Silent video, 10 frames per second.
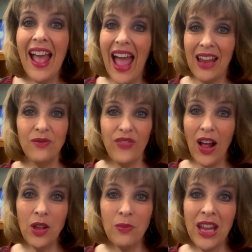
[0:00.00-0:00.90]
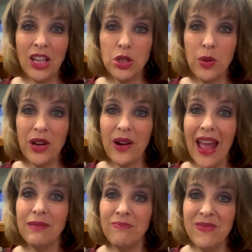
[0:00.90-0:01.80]
and follow me on Twitter
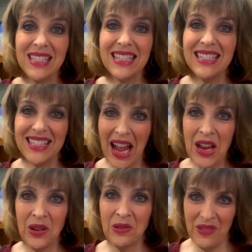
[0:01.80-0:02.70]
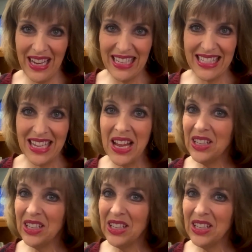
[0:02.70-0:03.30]
at Mrs. Steiner Reads.